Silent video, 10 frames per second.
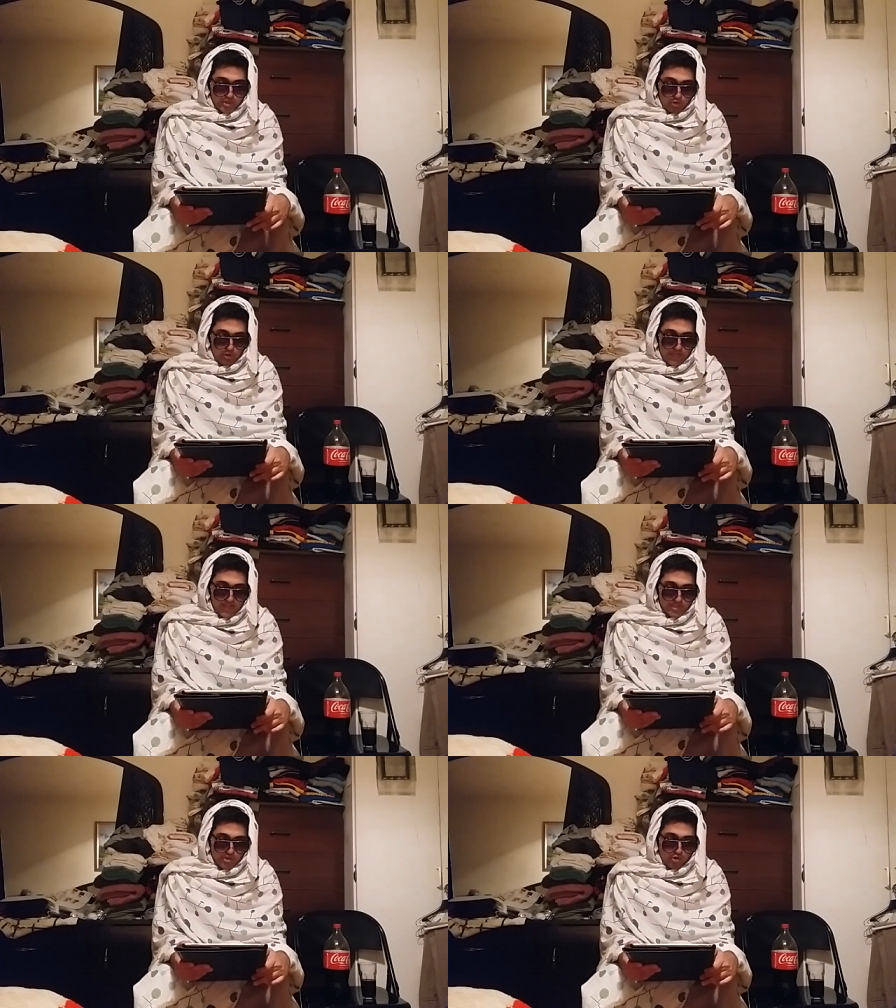
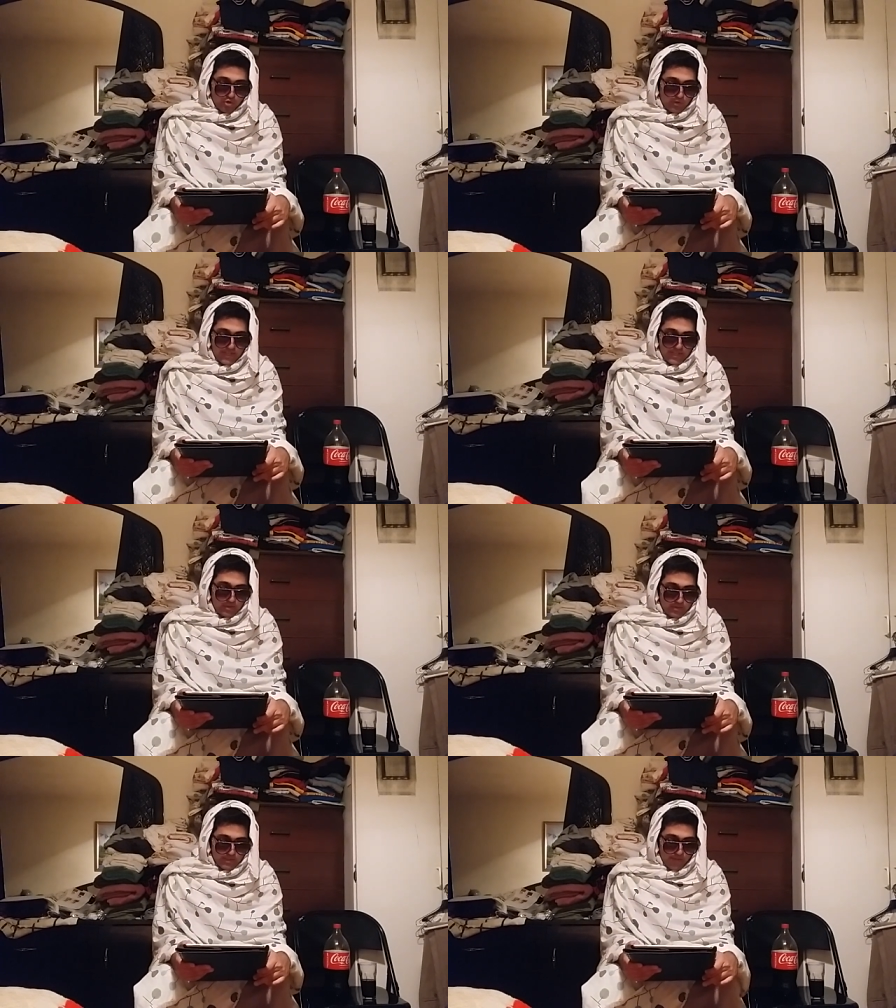Julius
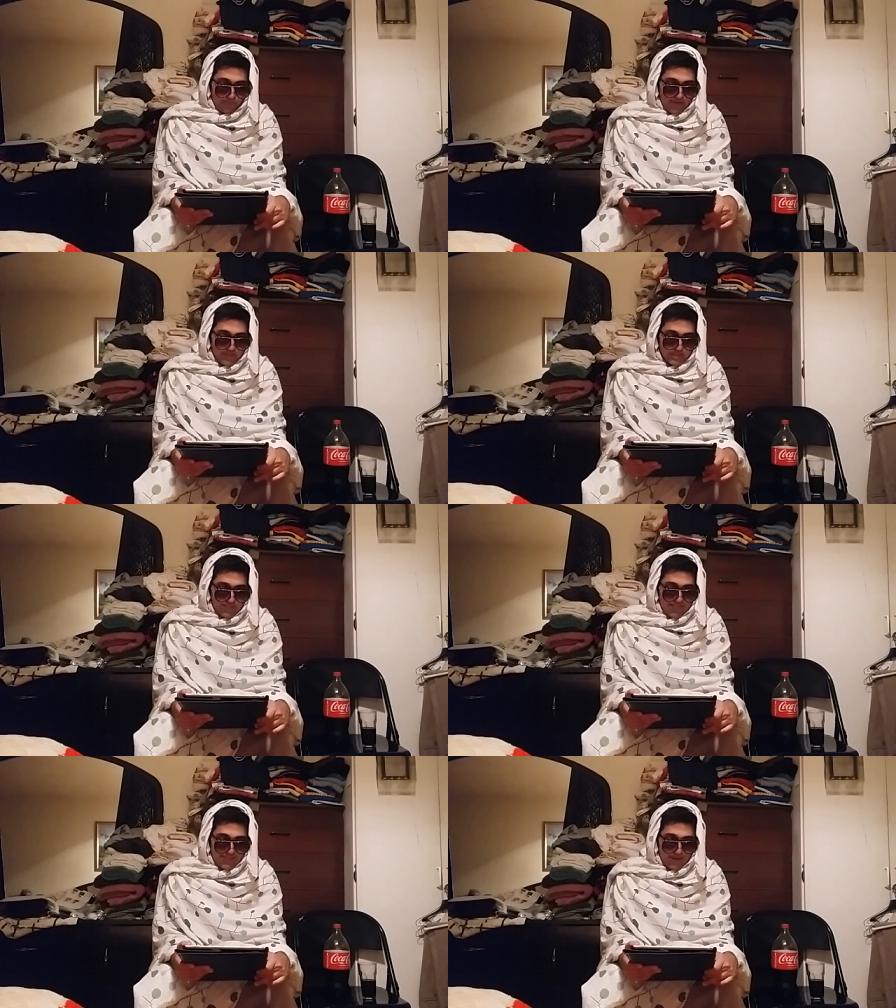Creed defeats
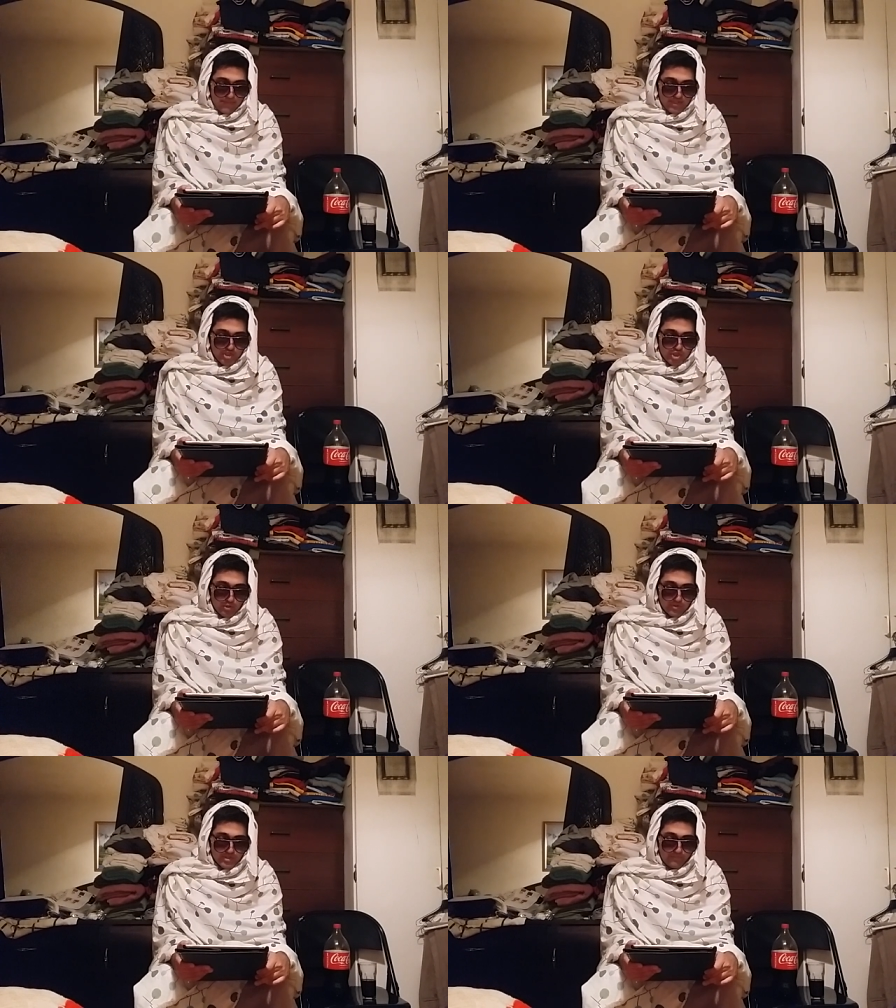Ika
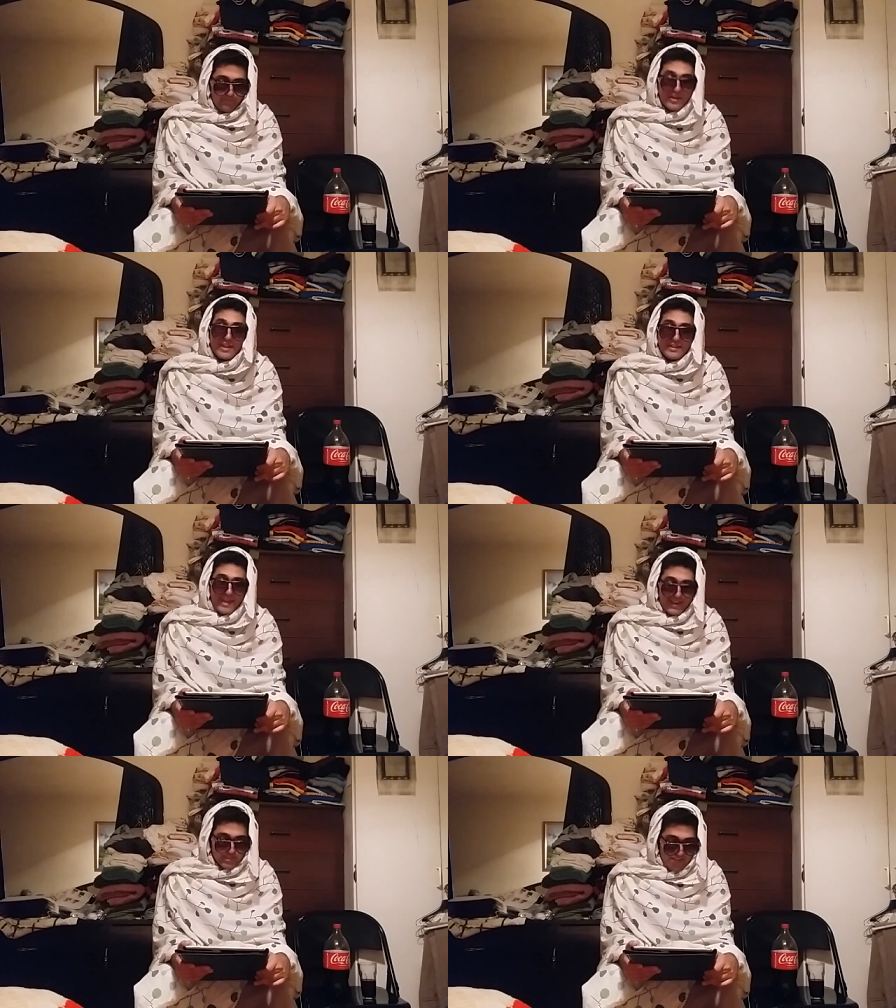Manjiro, some fucking
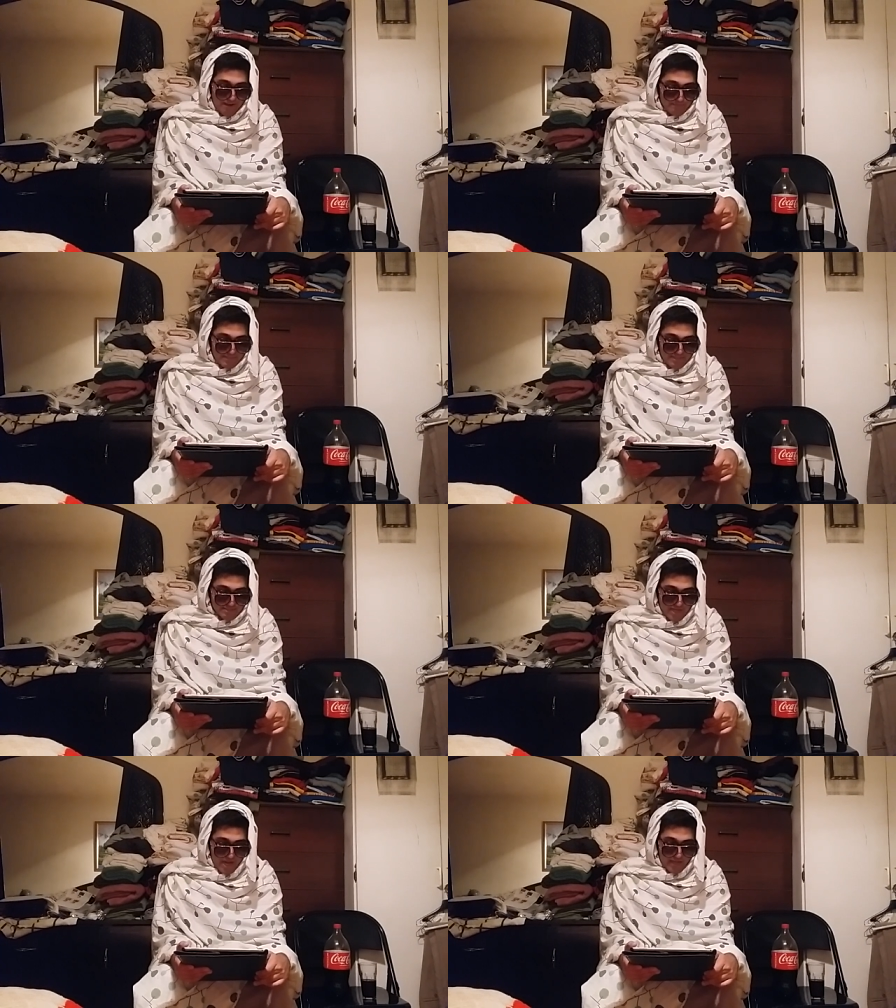gay
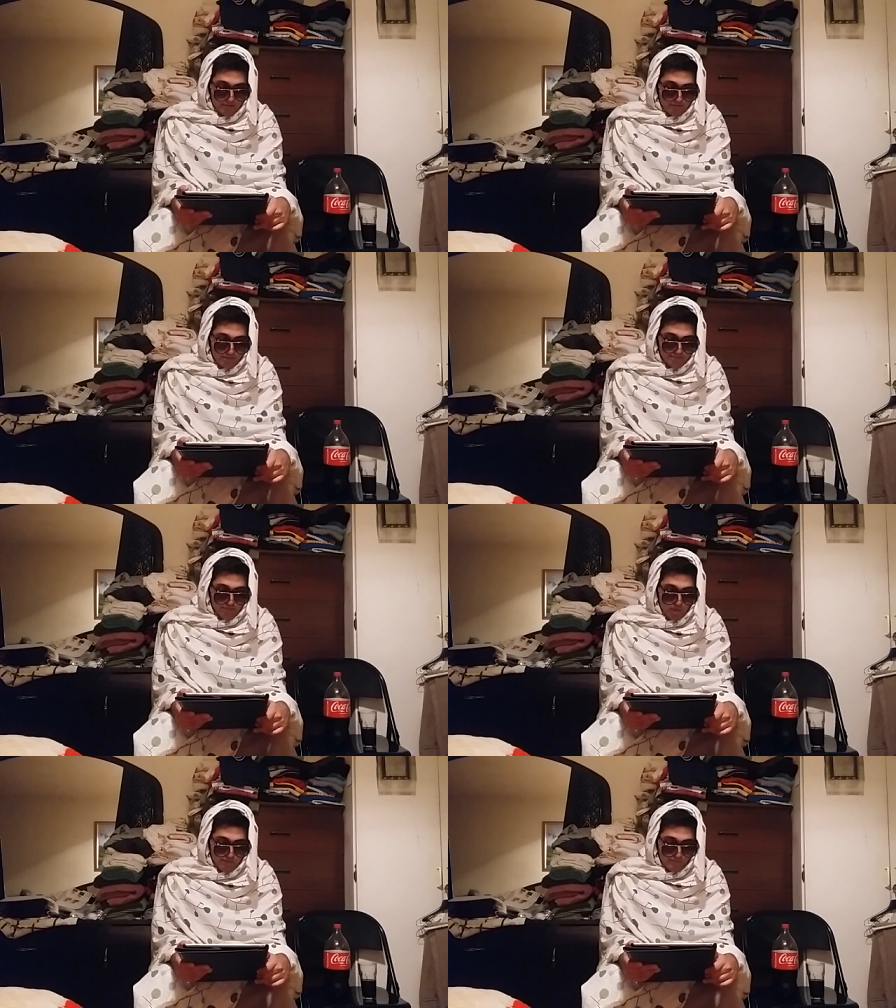Japanese guy, because
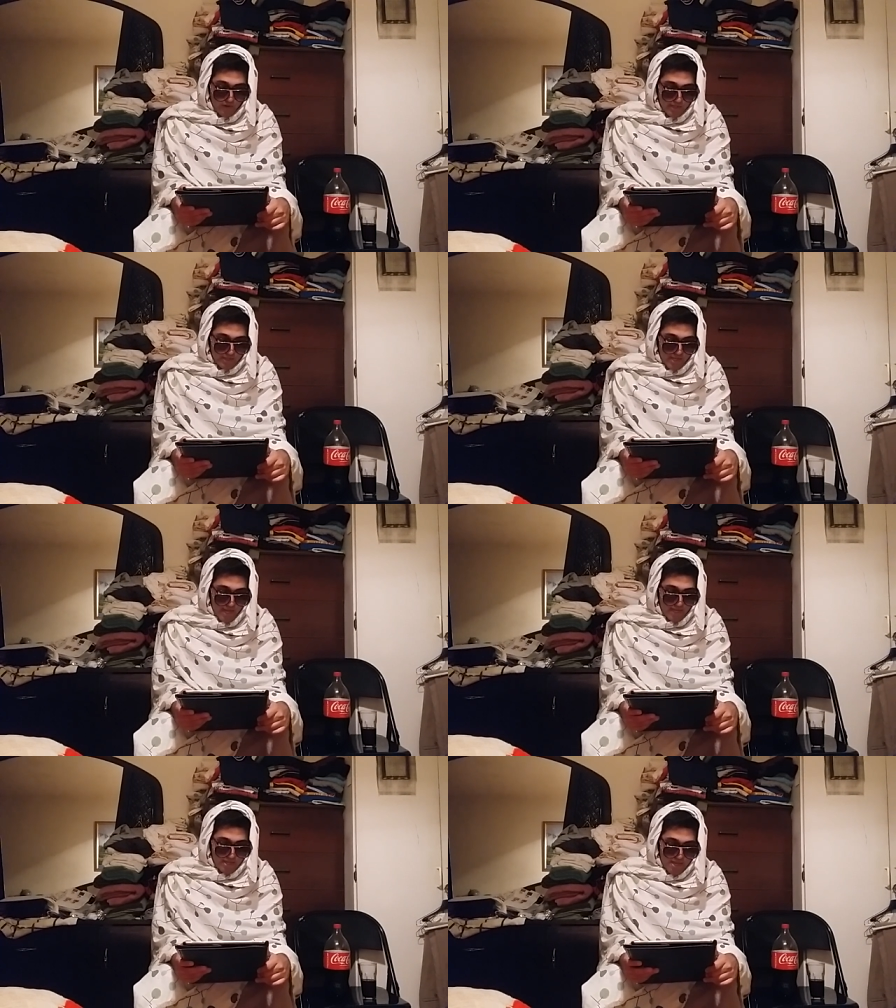he looks fucking
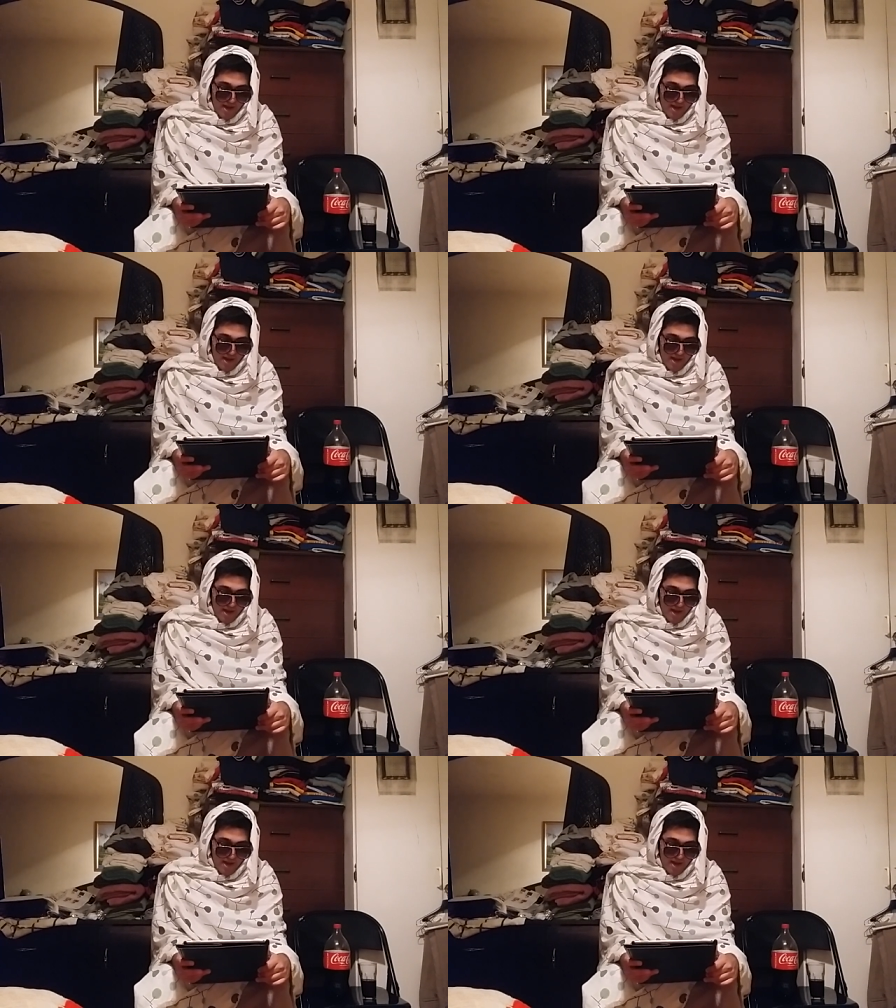gay.